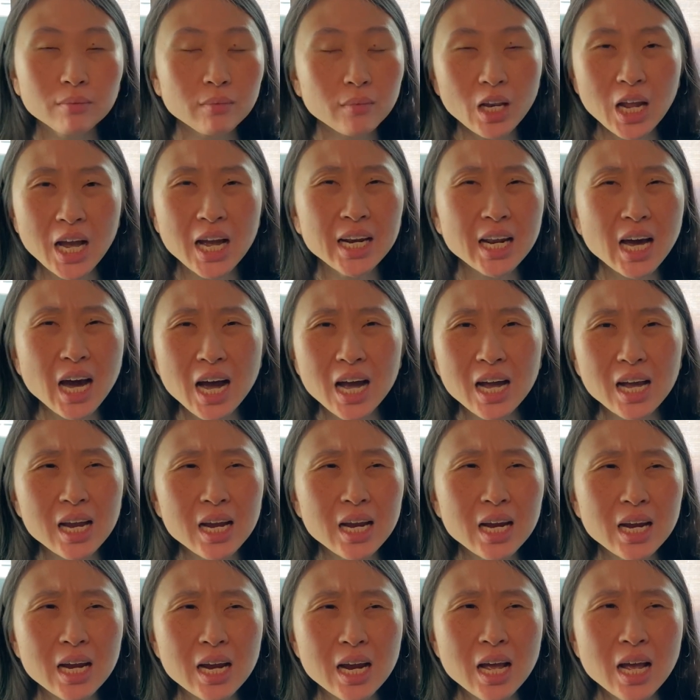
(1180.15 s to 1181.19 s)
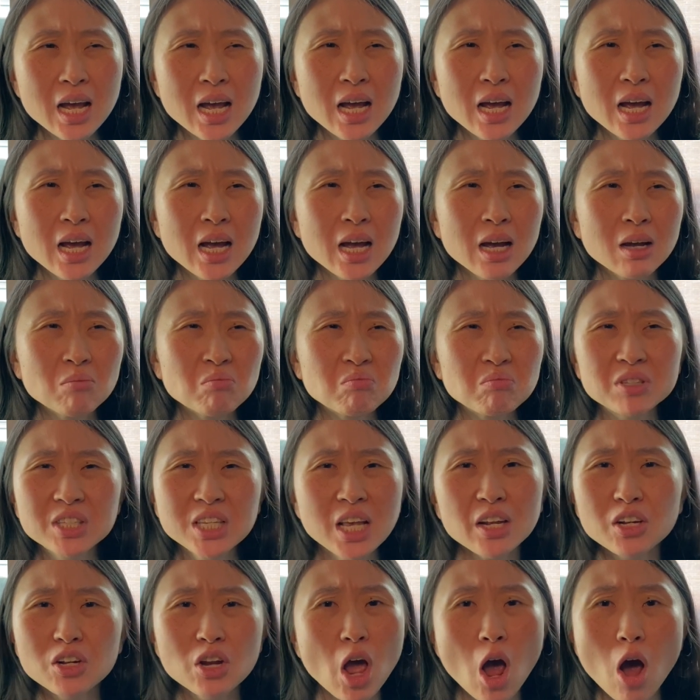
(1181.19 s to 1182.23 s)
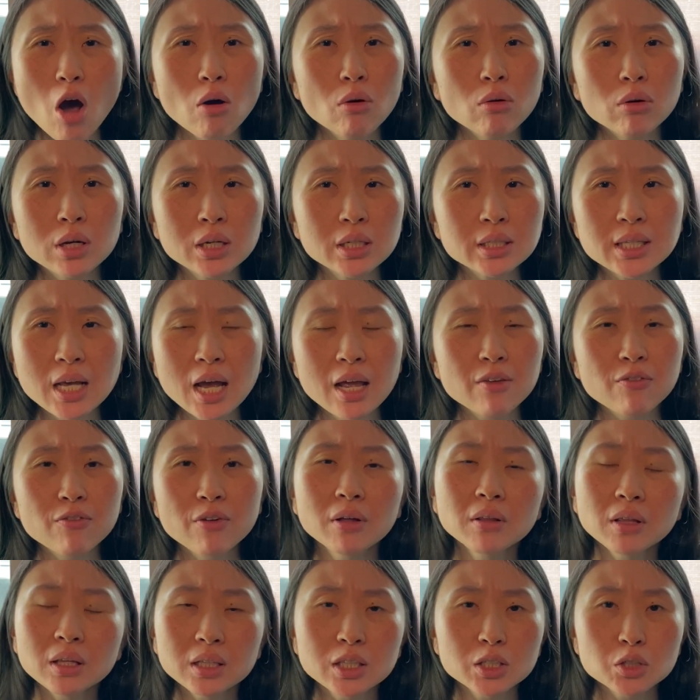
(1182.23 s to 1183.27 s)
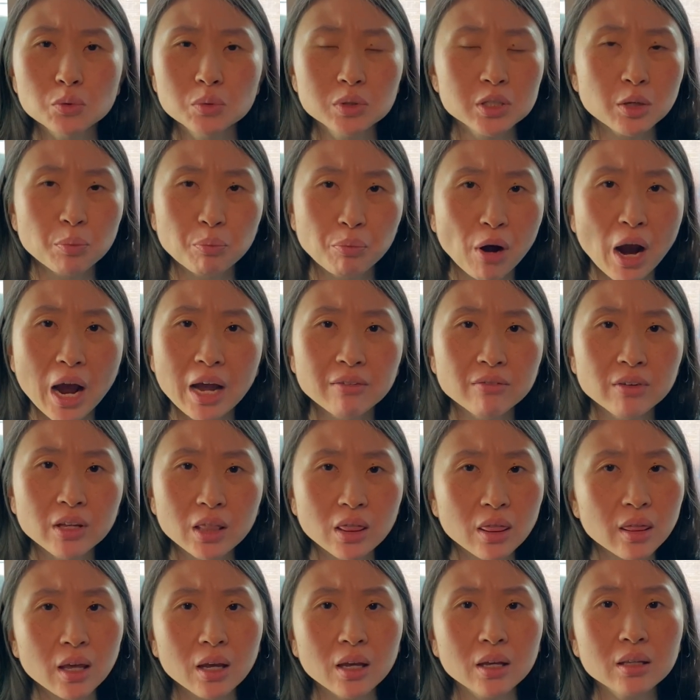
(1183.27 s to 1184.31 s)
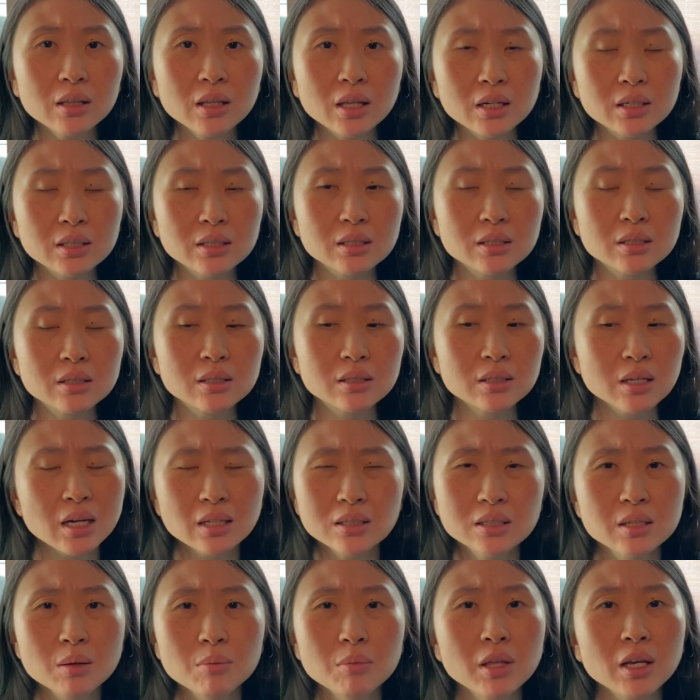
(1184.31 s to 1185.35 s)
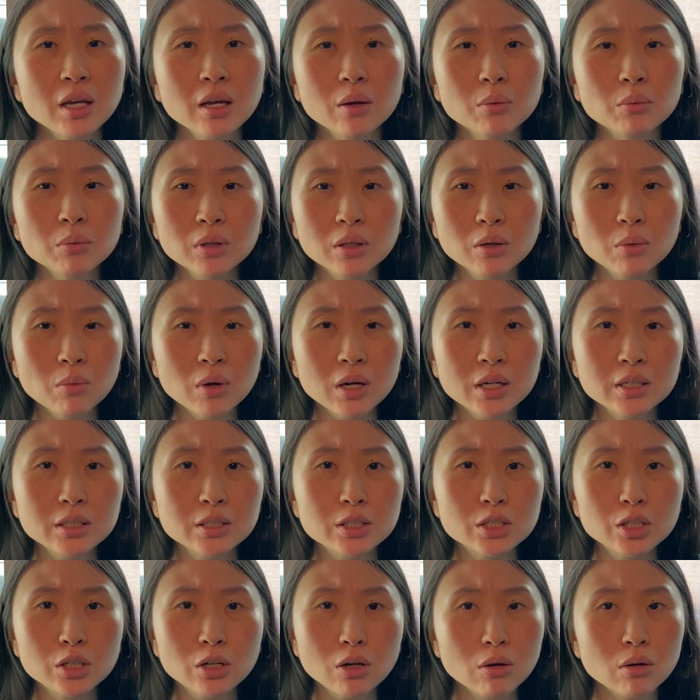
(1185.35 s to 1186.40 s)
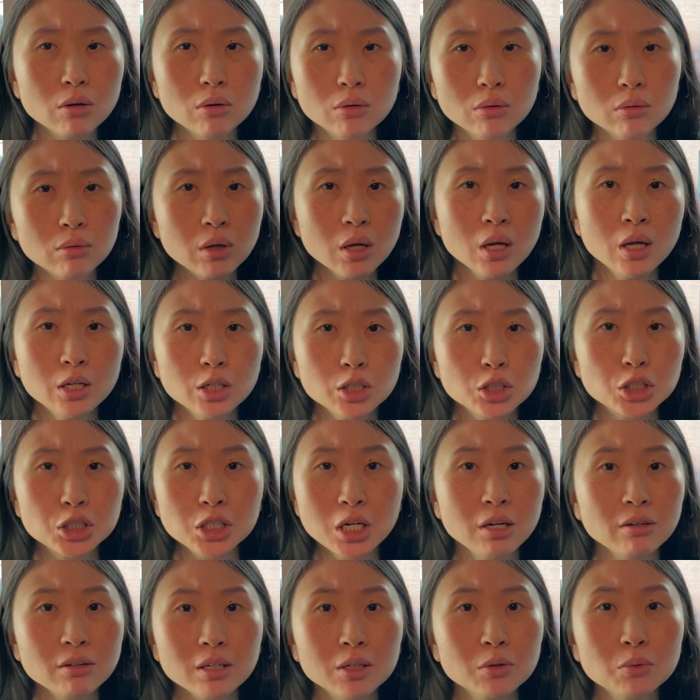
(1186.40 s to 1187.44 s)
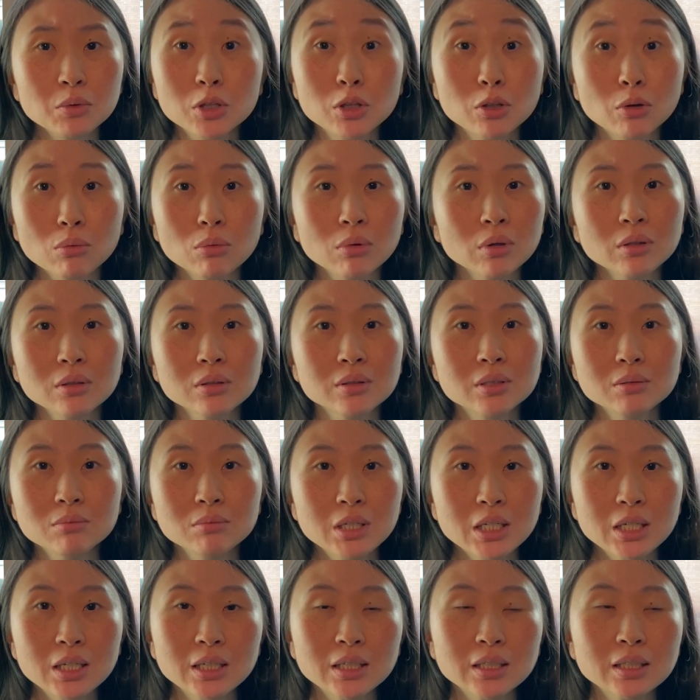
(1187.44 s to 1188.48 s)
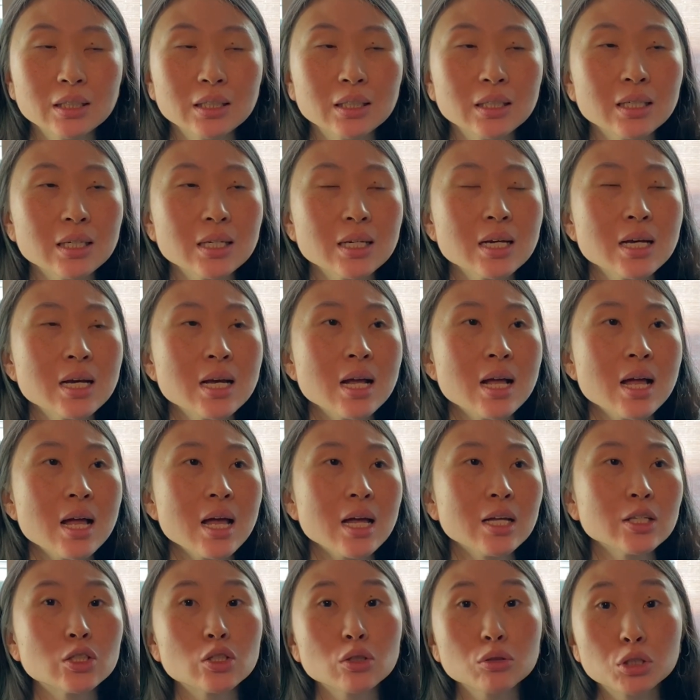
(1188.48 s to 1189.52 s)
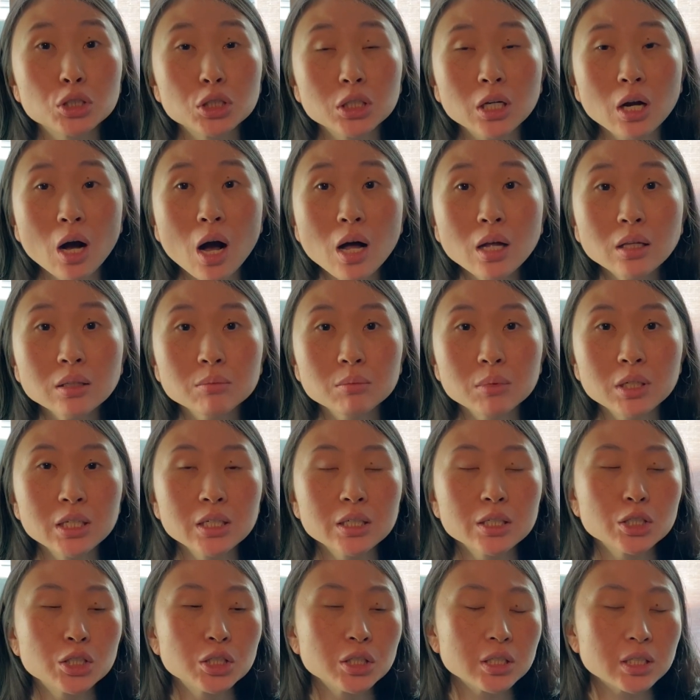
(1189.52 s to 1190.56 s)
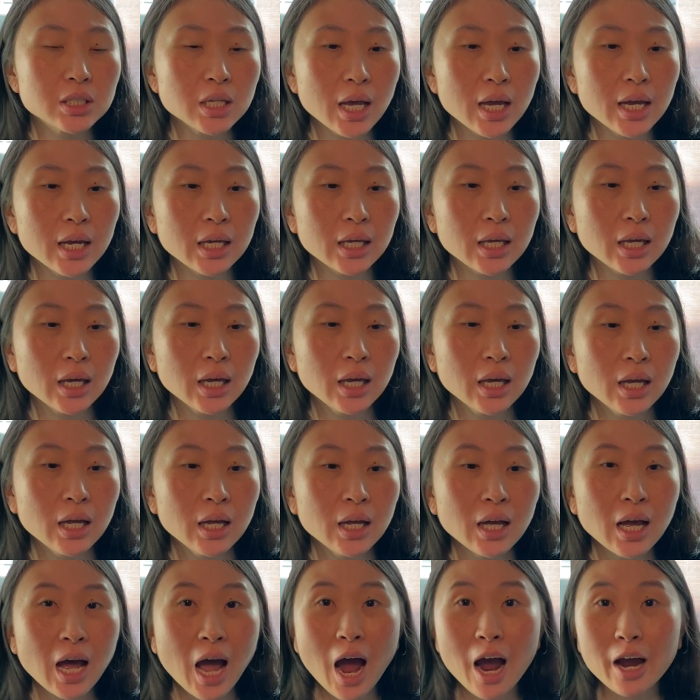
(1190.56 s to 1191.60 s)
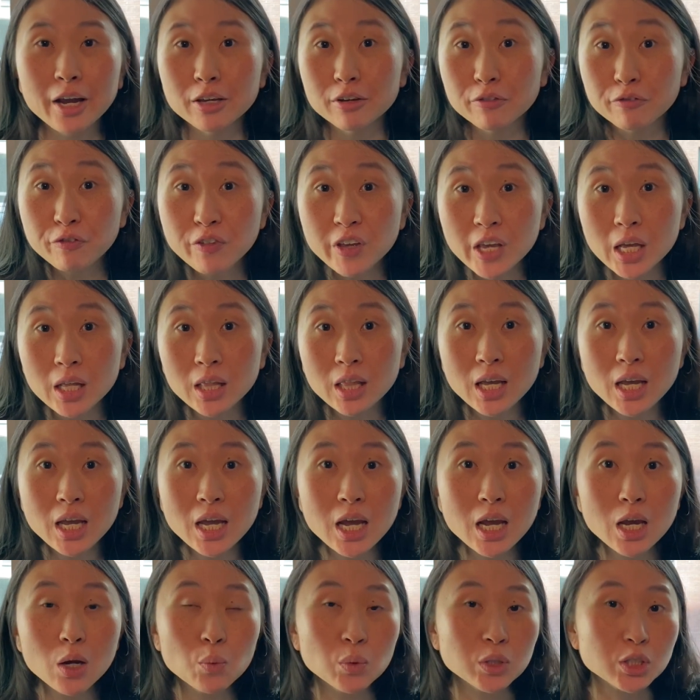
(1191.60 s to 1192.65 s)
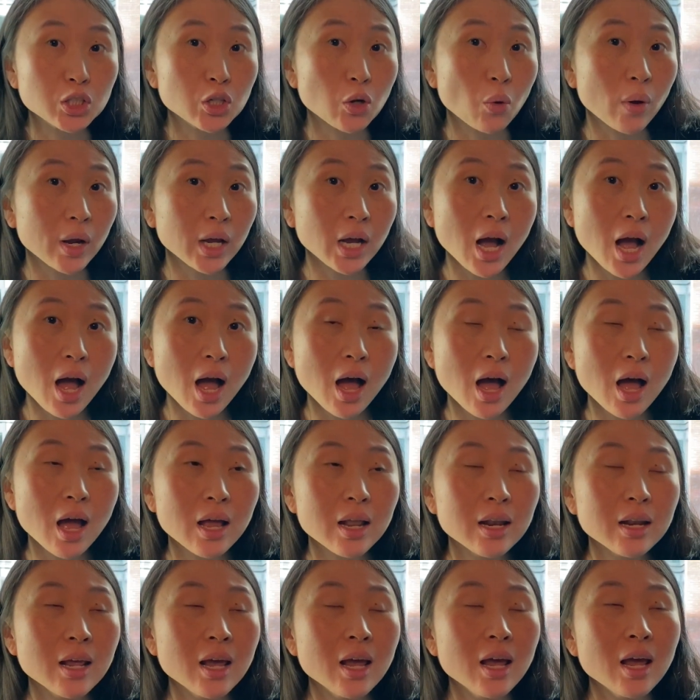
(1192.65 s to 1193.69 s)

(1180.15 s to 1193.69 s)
And I said no, because I felt like this was a private thing, that it's not something I really wanted to go sharing with the world immediately. And so she called me and she's like, How you feeling? What's going on?